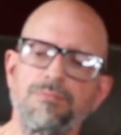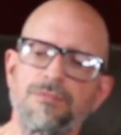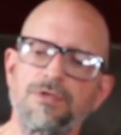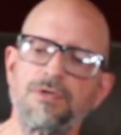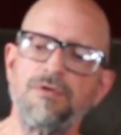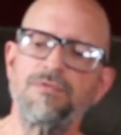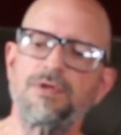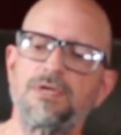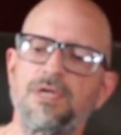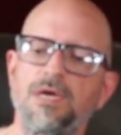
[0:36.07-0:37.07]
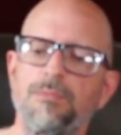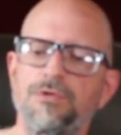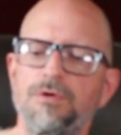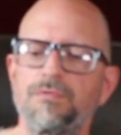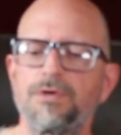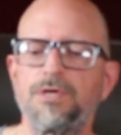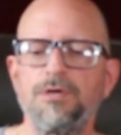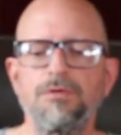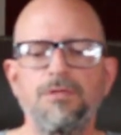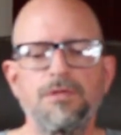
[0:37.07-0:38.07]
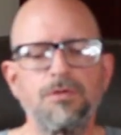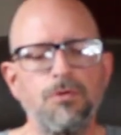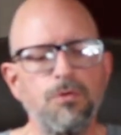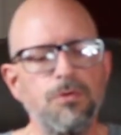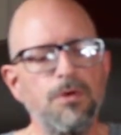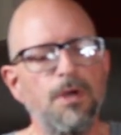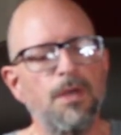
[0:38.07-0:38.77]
significant damage over here, and this whole